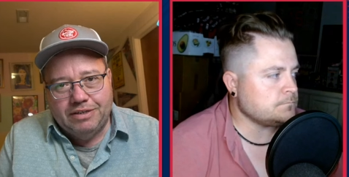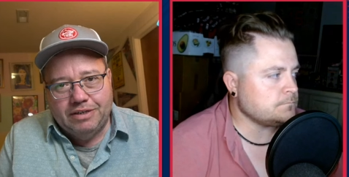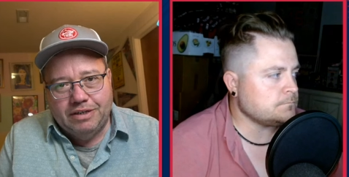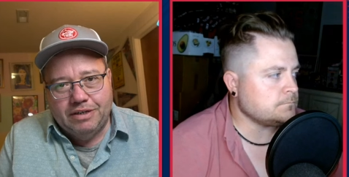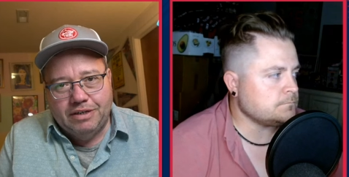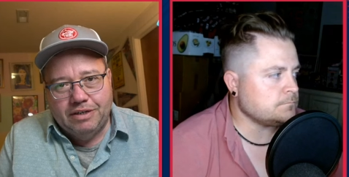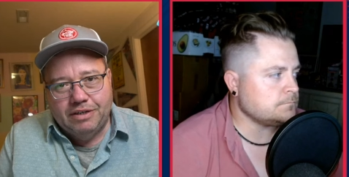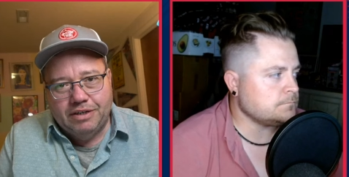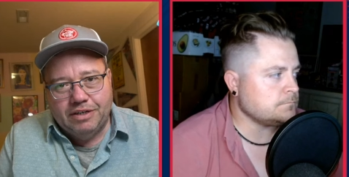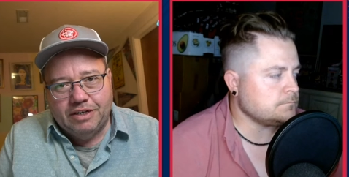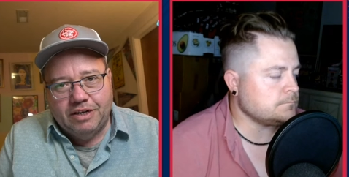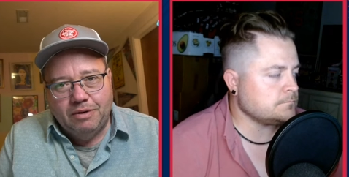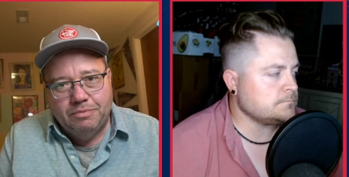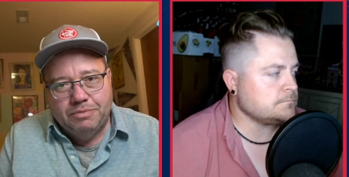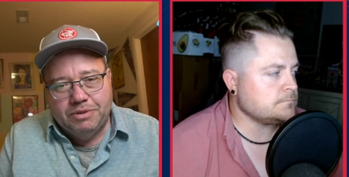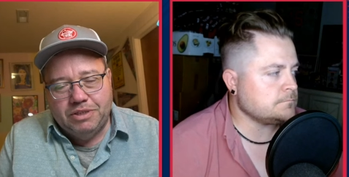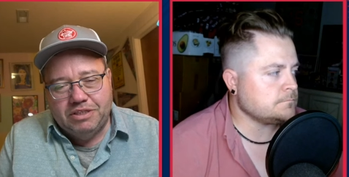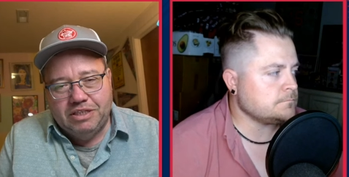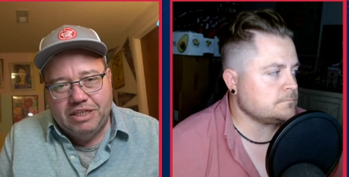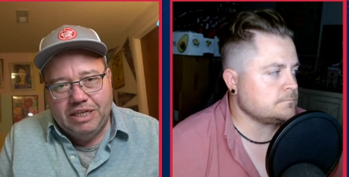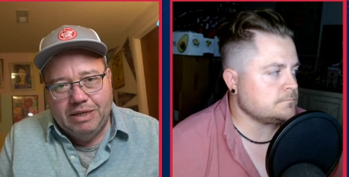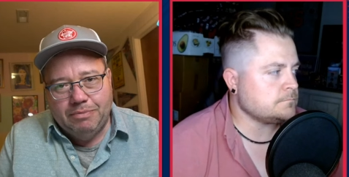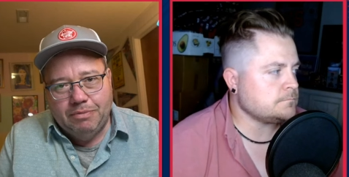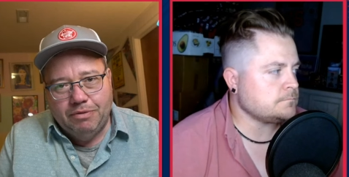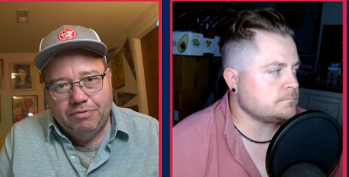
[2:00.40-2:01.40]
Speaker 1: uh, Cubs
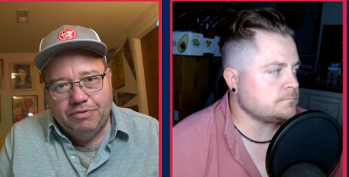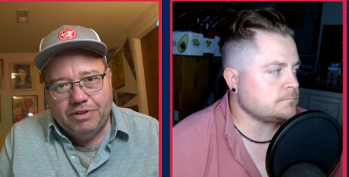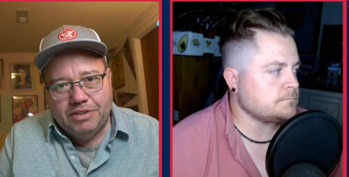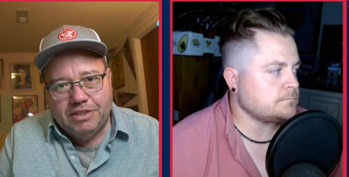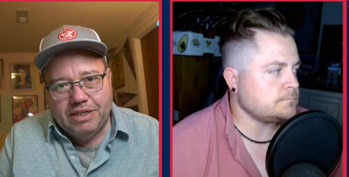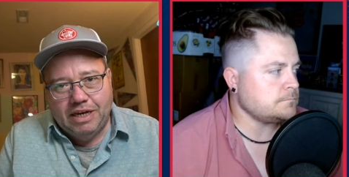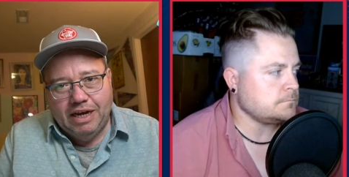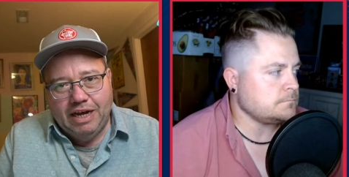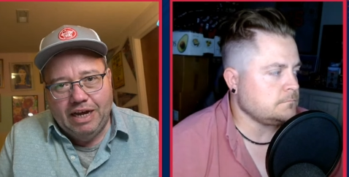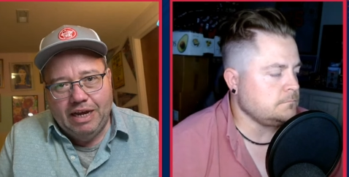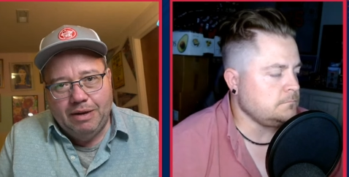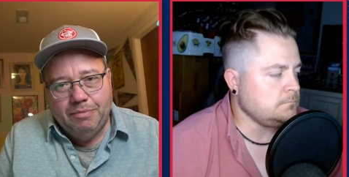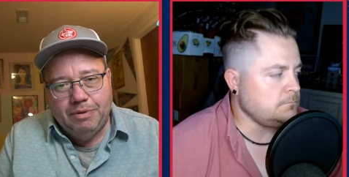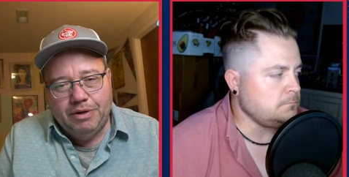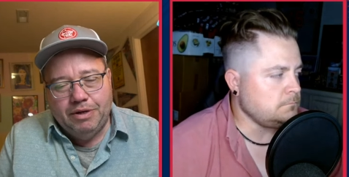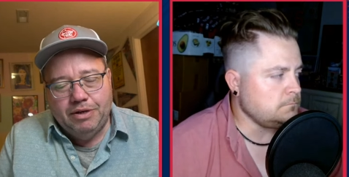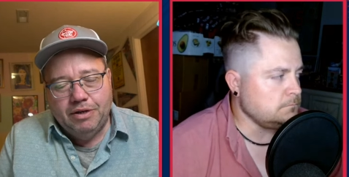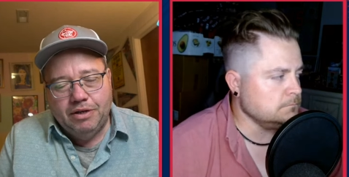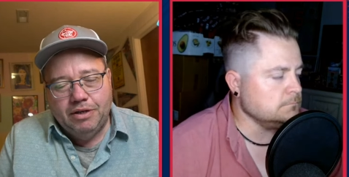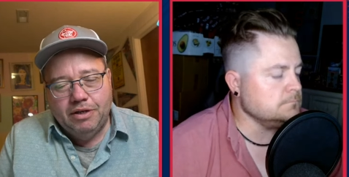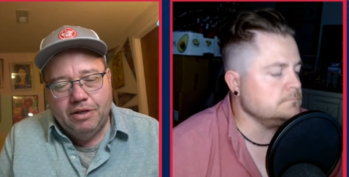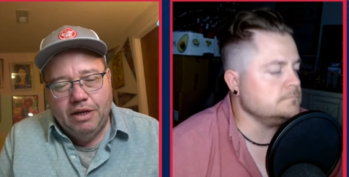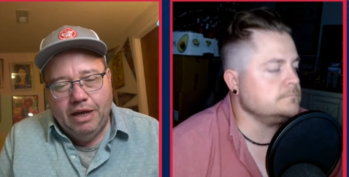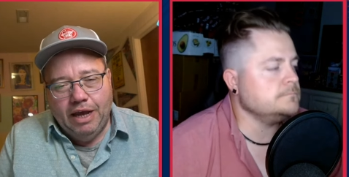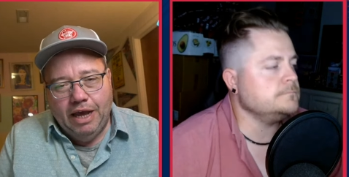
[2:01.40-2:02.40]
team of the time and
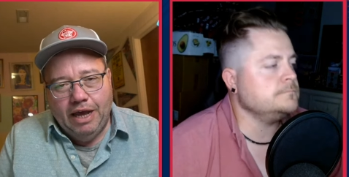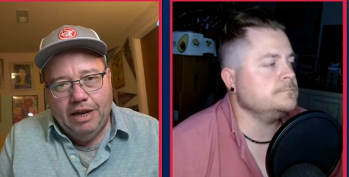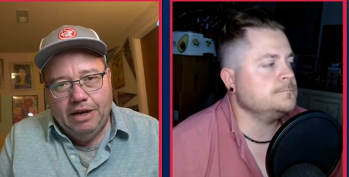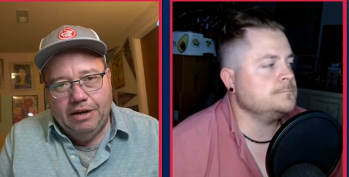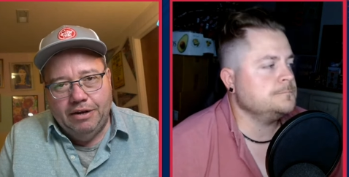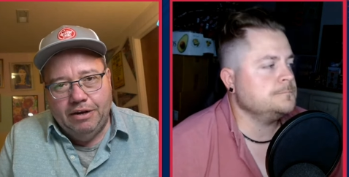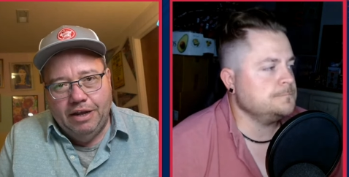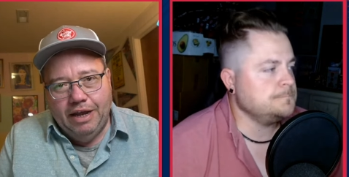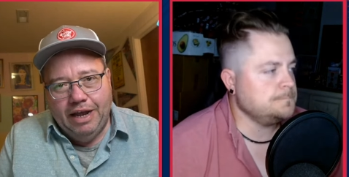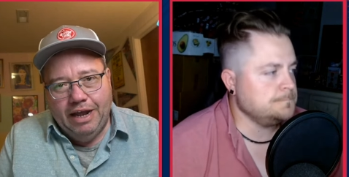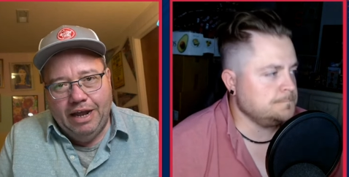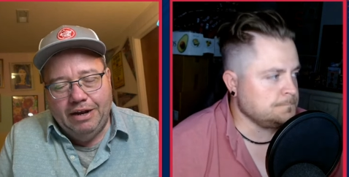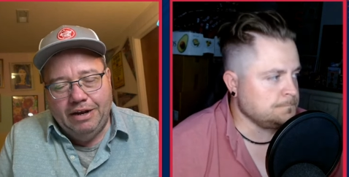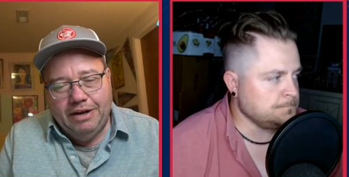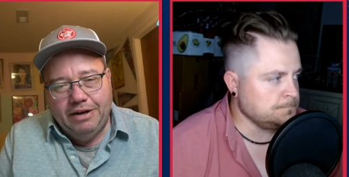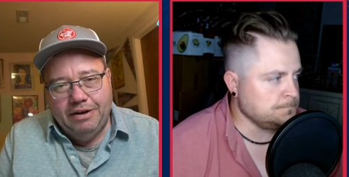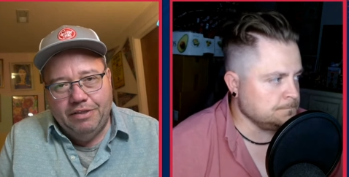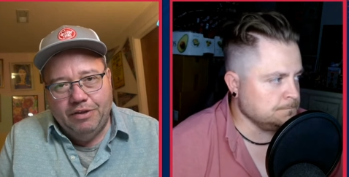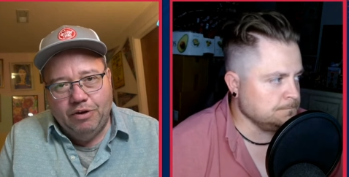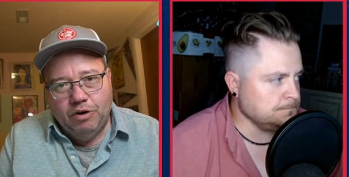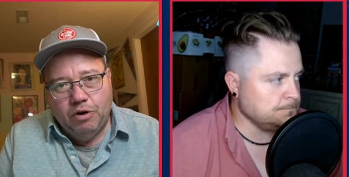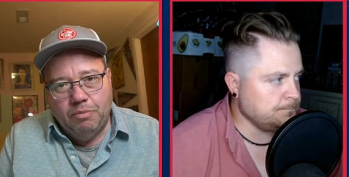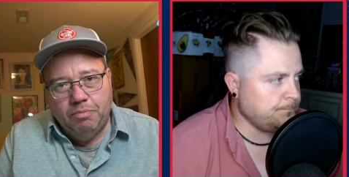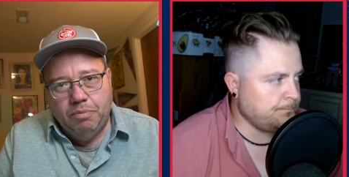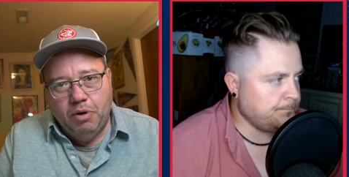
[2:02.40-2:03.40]
and
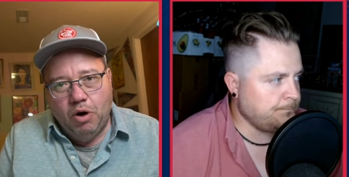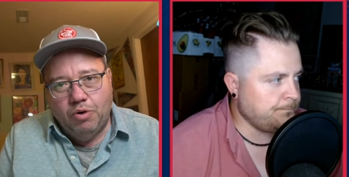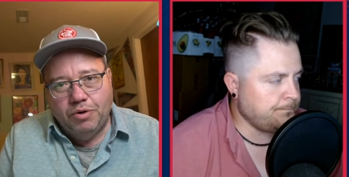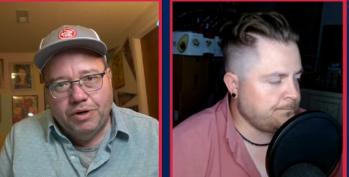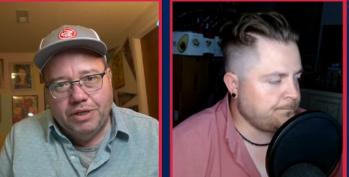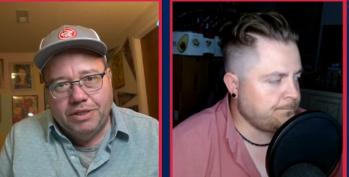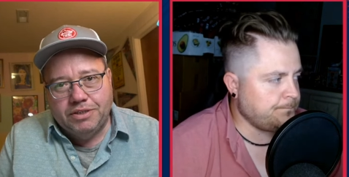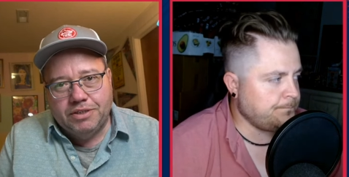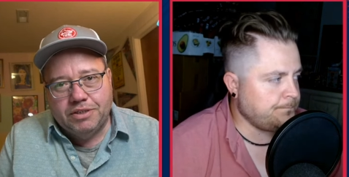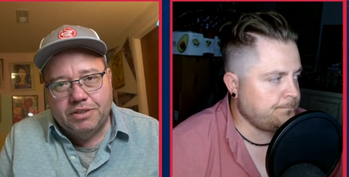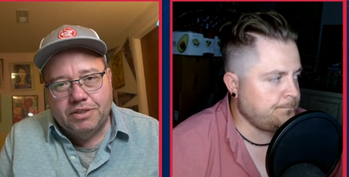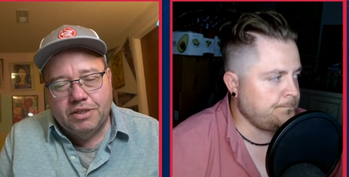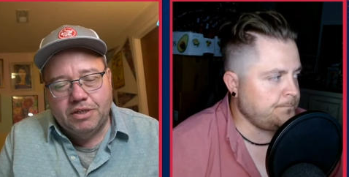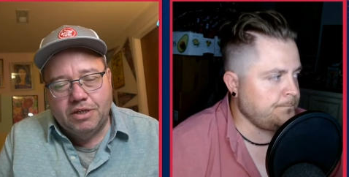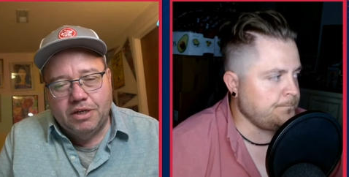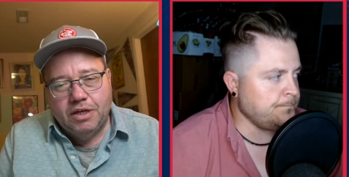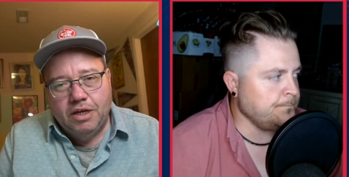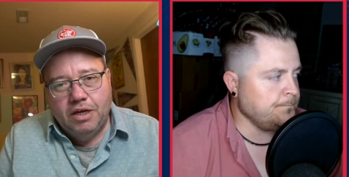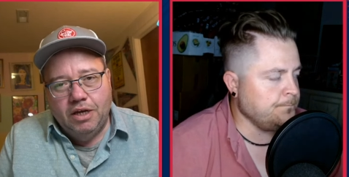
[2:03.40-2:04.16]
and their opponents.